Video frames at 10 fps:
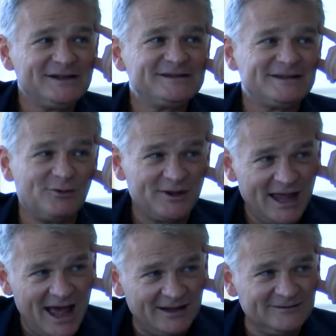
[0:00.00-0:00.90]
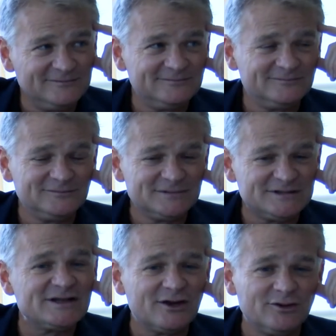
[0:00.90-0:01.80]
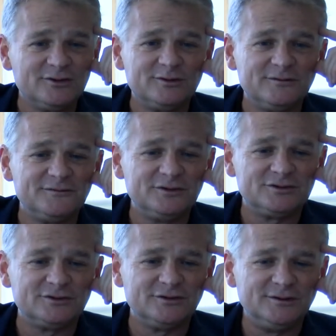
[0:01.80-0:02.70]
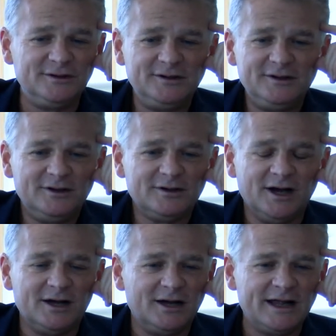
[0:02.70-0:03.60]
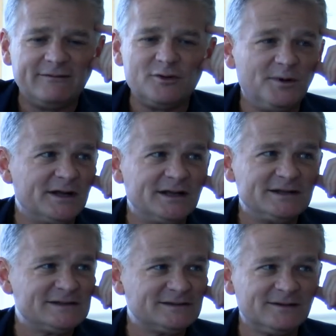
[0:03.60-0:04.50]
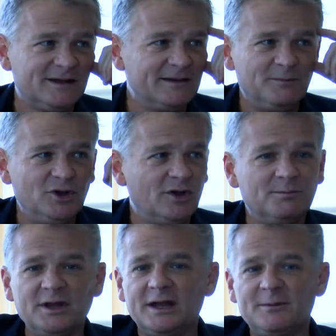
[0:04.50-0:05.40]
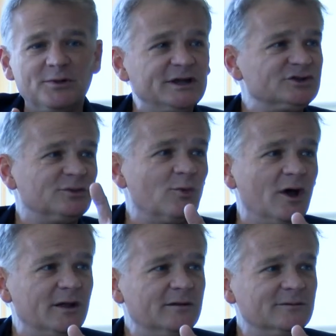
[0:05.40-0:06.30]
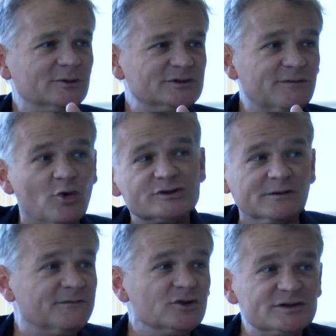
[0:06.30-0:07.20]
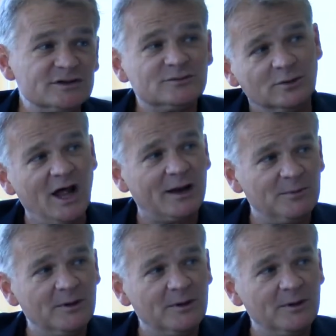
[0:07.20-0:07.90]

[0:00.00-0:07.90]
So, in that scenario in the future, uh, everybody's can, you can be any place you want, which is, of course, confusing to a lot